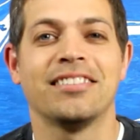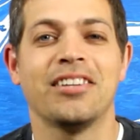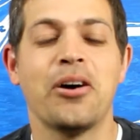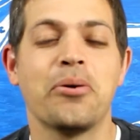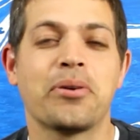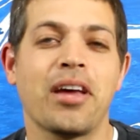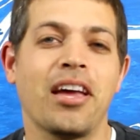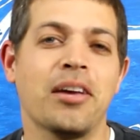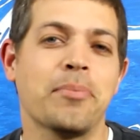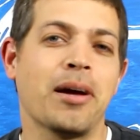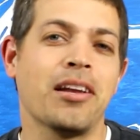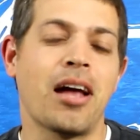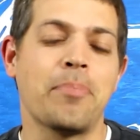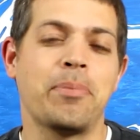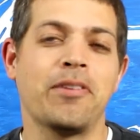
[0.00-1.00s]
Okay, you
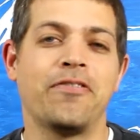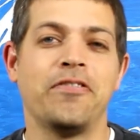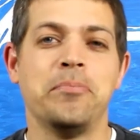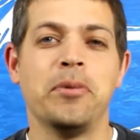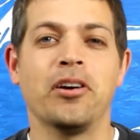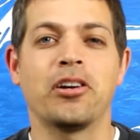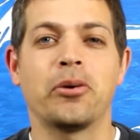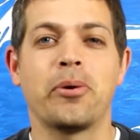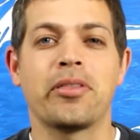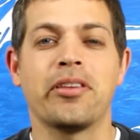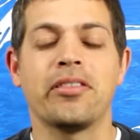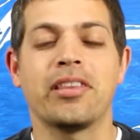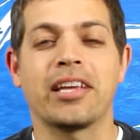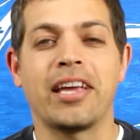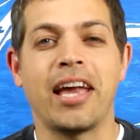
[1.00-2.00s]
might not be familiar with
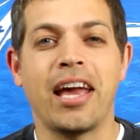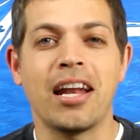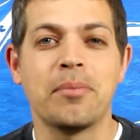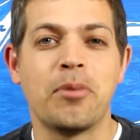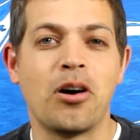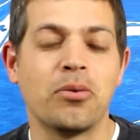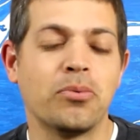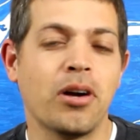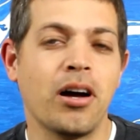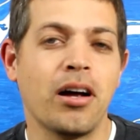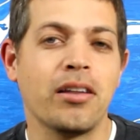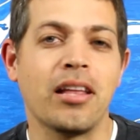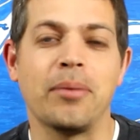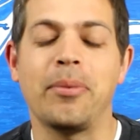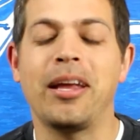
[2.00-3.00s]
it. The Cannonball
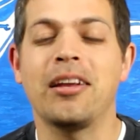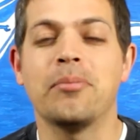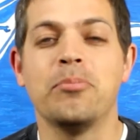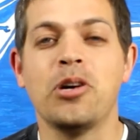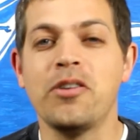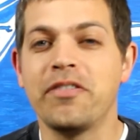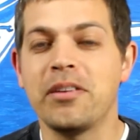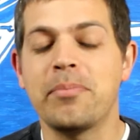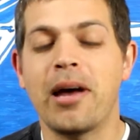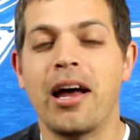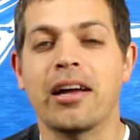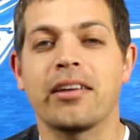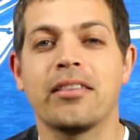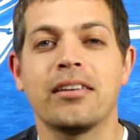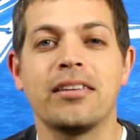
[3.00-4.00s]
Run, they made a movie
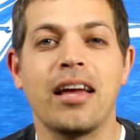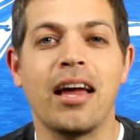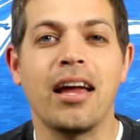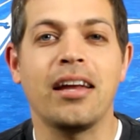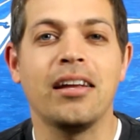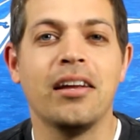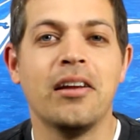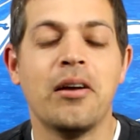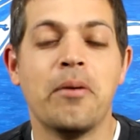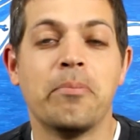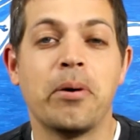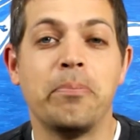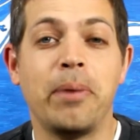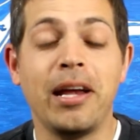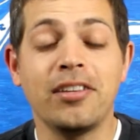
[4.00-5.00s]
back in the day,
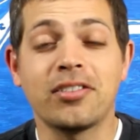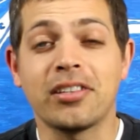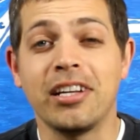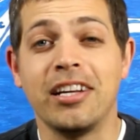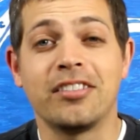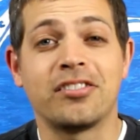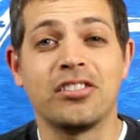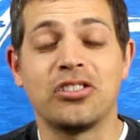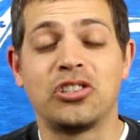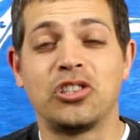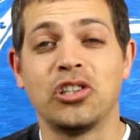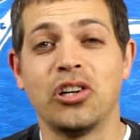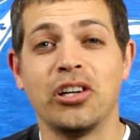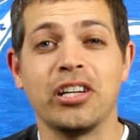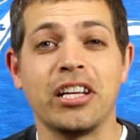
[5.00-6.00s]
but basically it's this
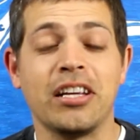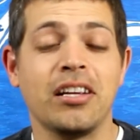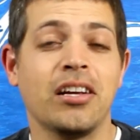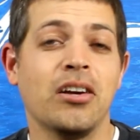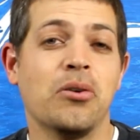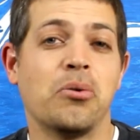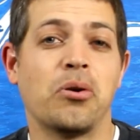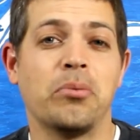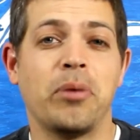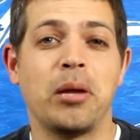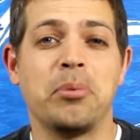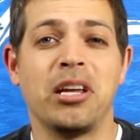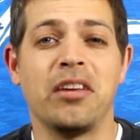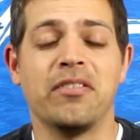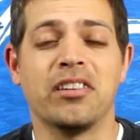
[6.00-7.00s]
journey, or
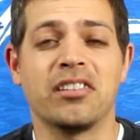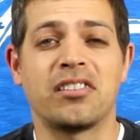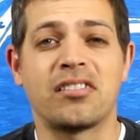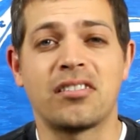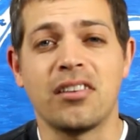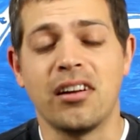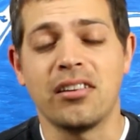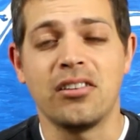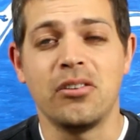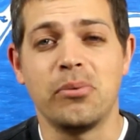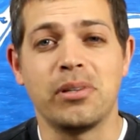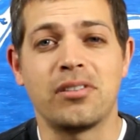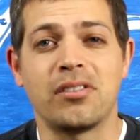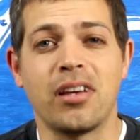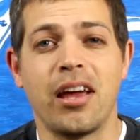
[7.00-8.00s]
maybe even a stunt you
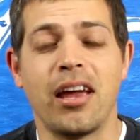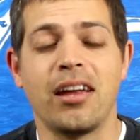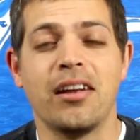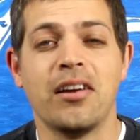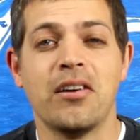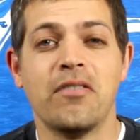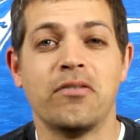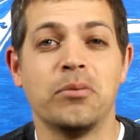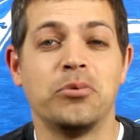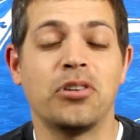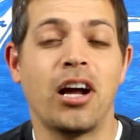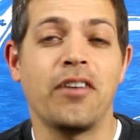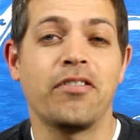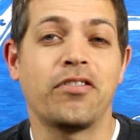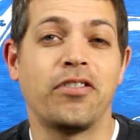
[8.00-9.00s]
would say, from
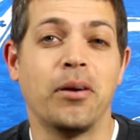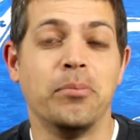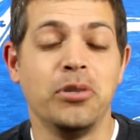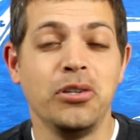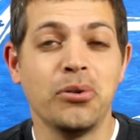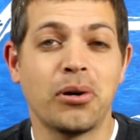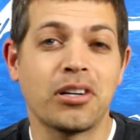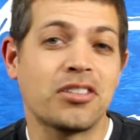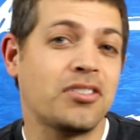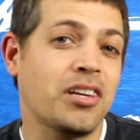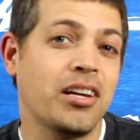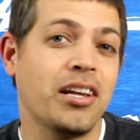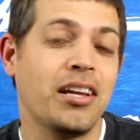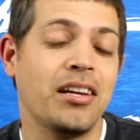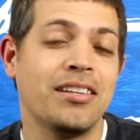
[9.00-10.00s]
driving from New York
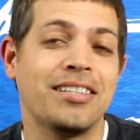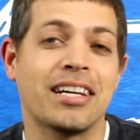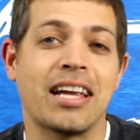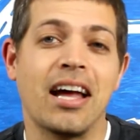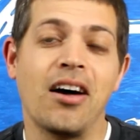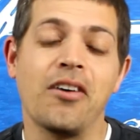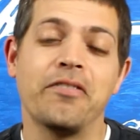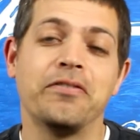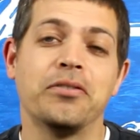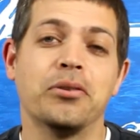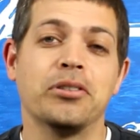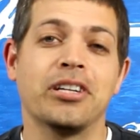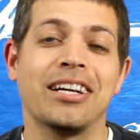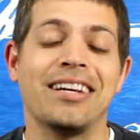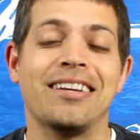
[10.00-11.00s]
City to
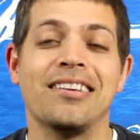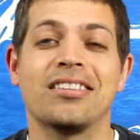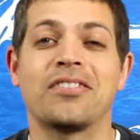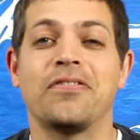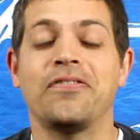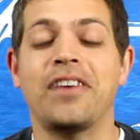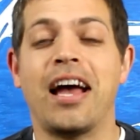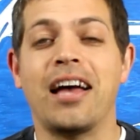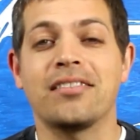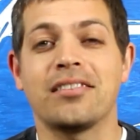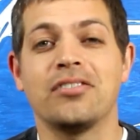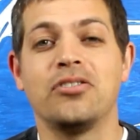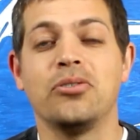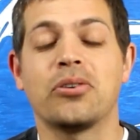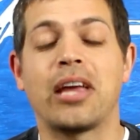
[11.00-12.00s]
California in as fast
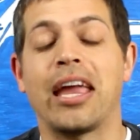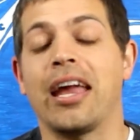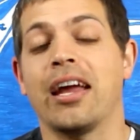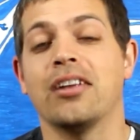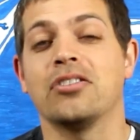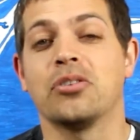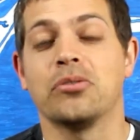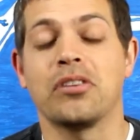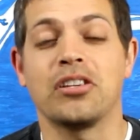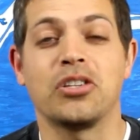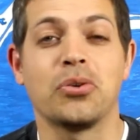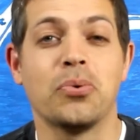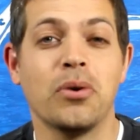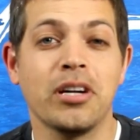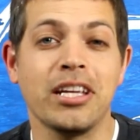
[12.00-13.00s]
as you can. So it's a
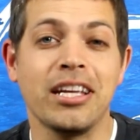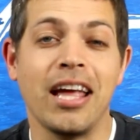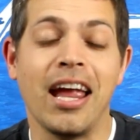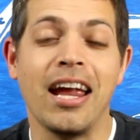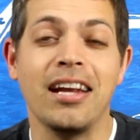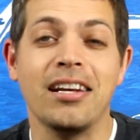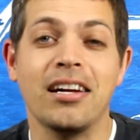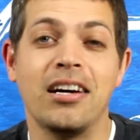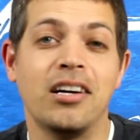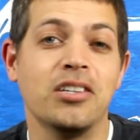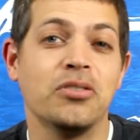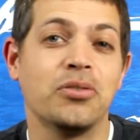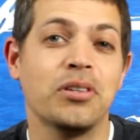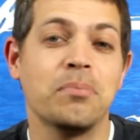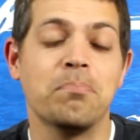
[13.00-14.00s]

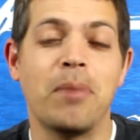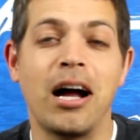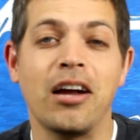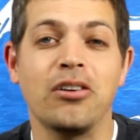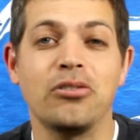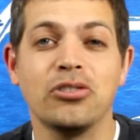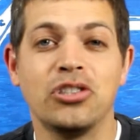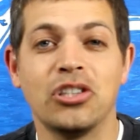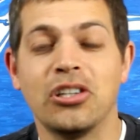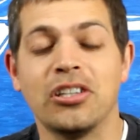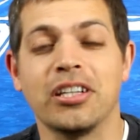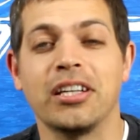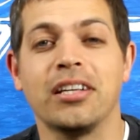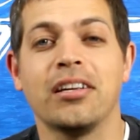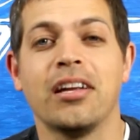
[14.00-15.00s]
2,800 mile
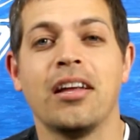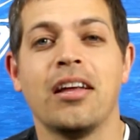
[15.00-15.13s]
journey.